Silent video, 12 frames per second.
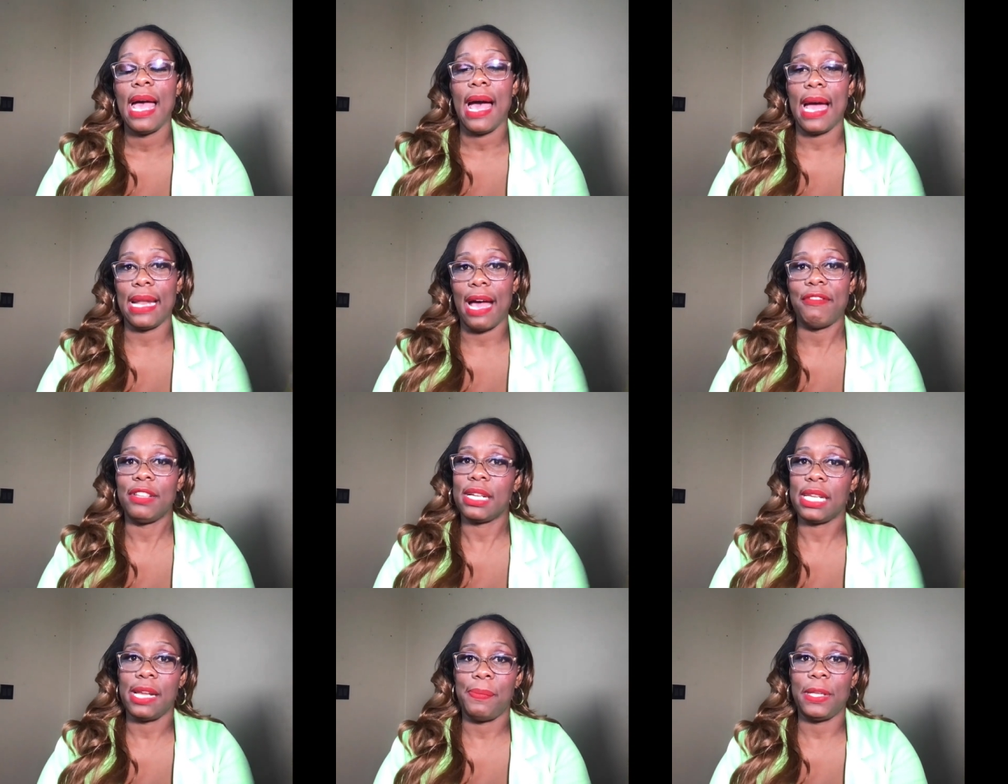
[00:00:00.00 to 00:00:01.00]
and having a
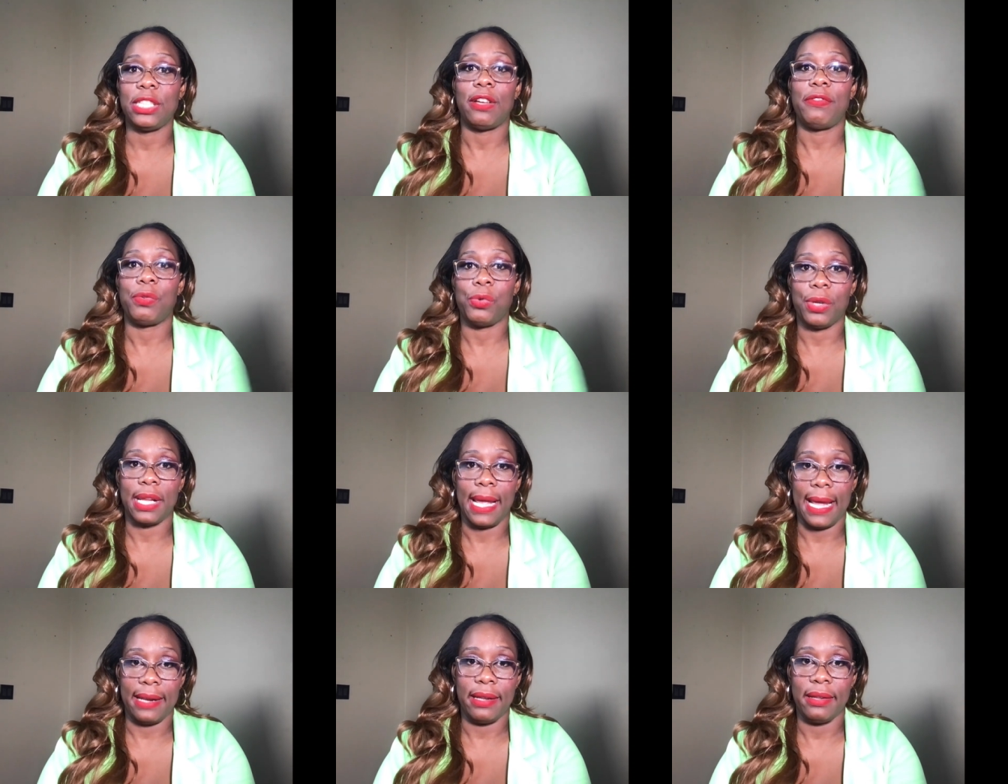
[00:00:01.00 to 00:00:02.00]
clear picture of the road
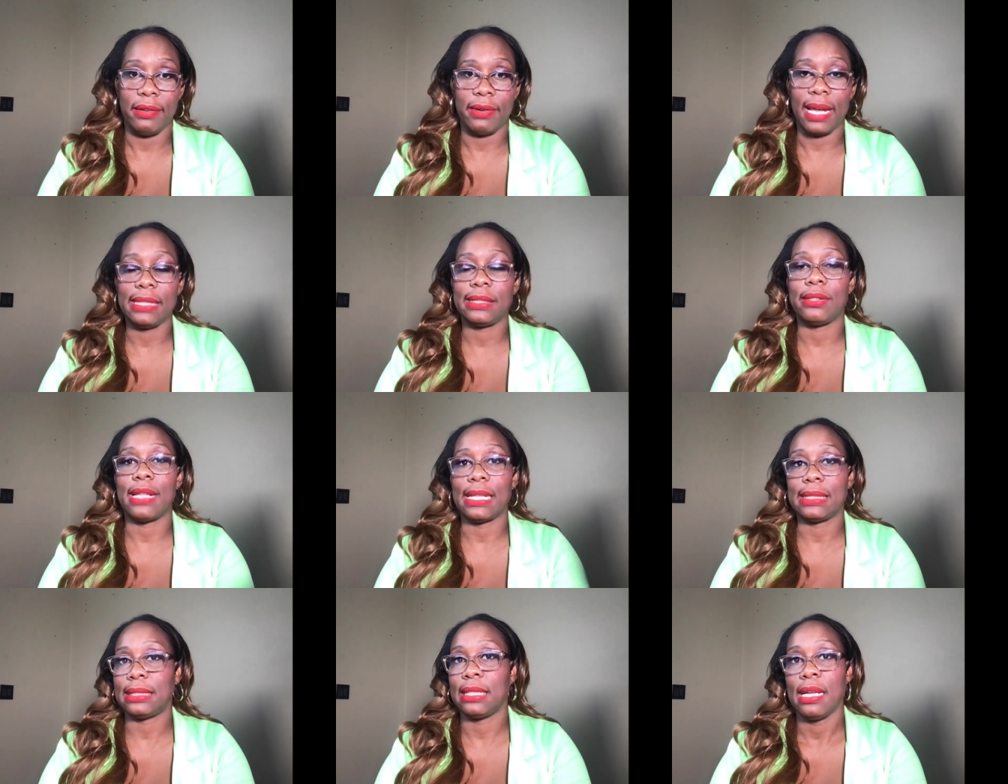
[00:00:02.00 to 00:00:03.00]
ahead, right? So
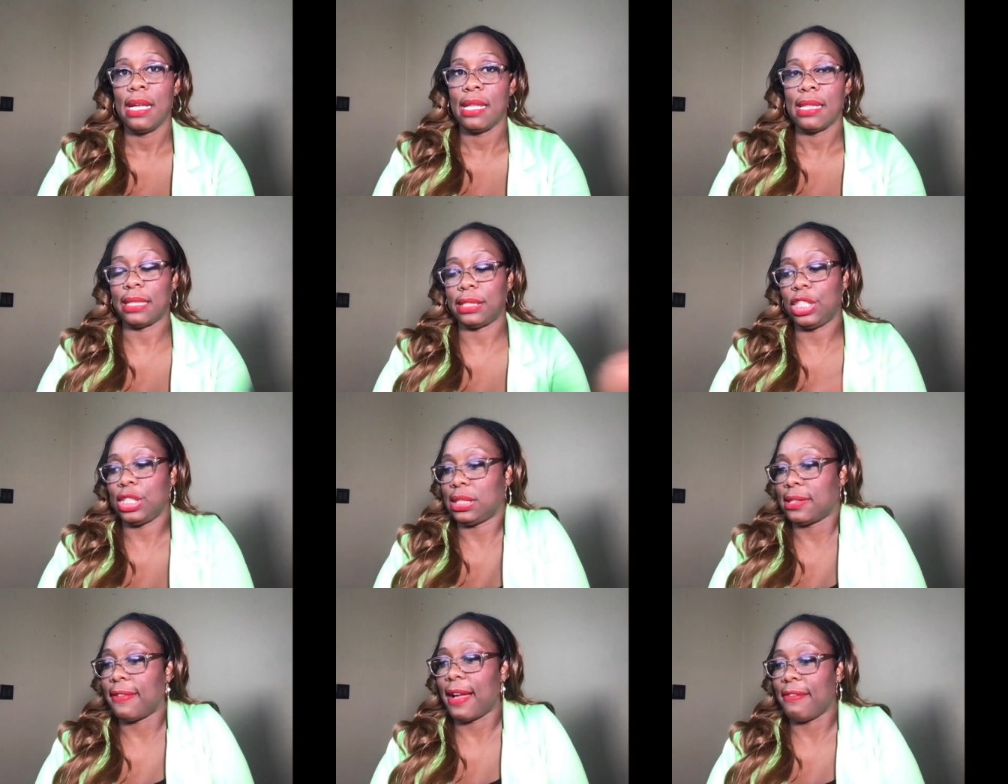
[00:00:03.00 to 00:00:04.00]
that's that's the
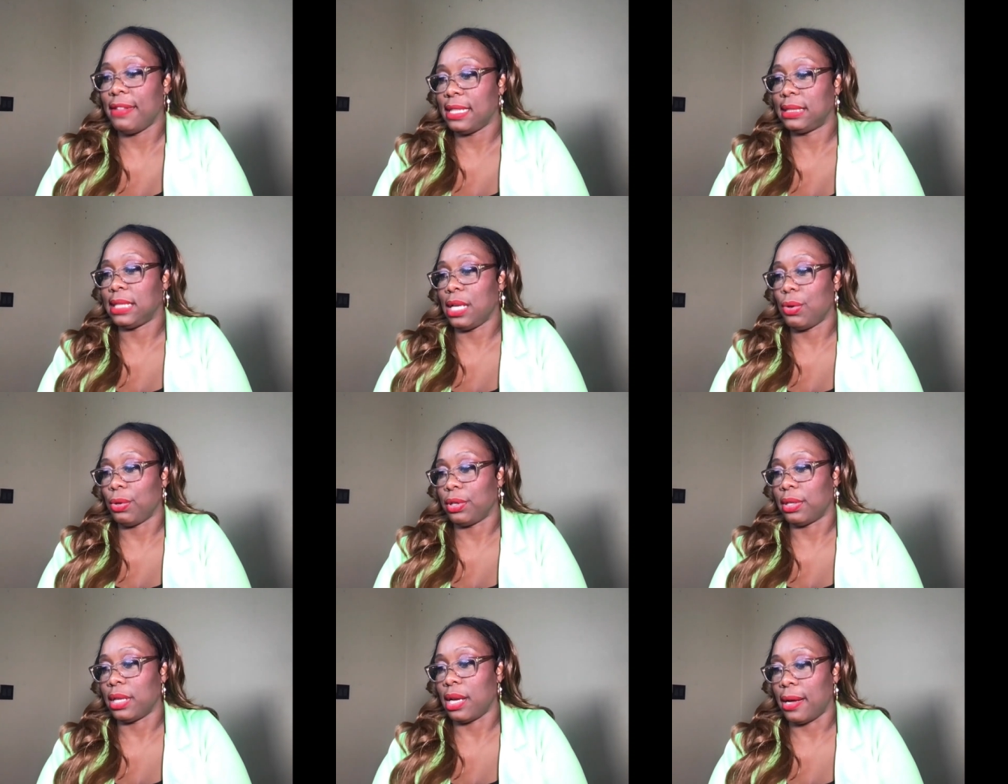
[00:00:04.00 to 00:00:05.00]
gist of having these
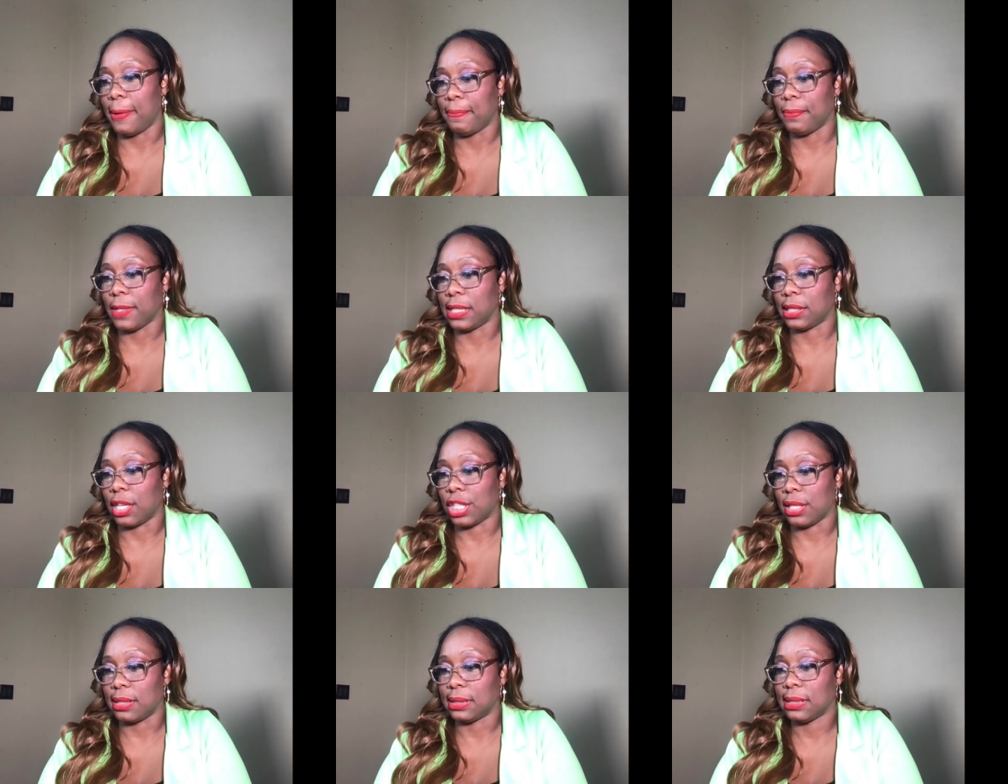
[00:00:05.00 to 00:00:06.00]
stakeholder um,
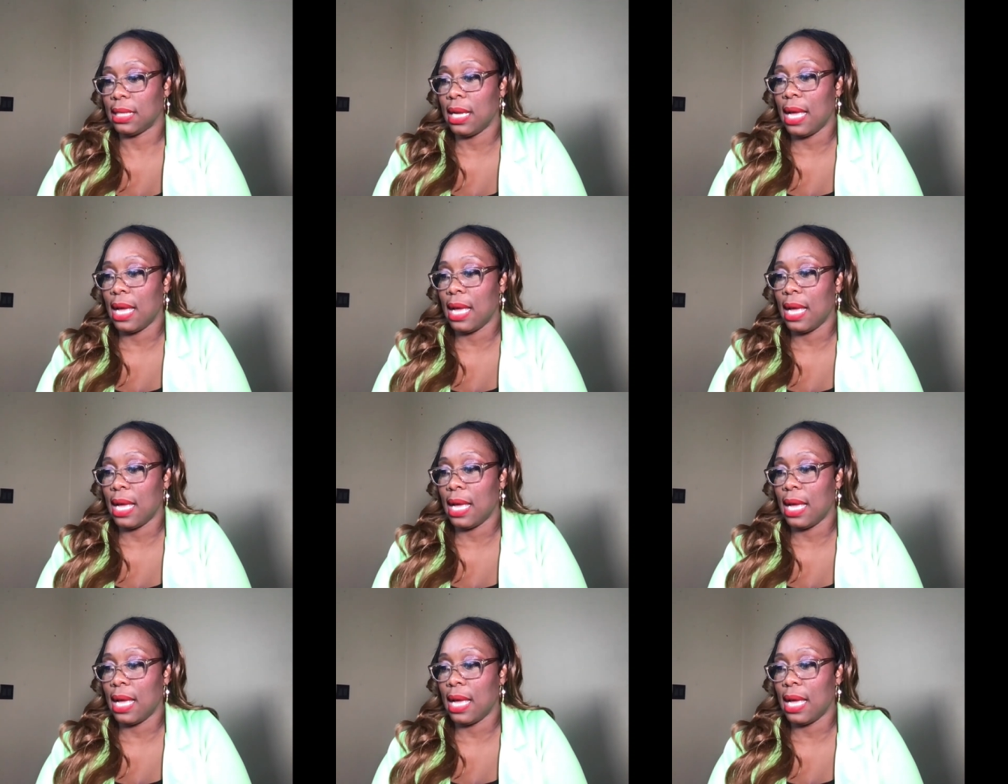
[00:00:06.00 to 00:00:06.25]
discussions.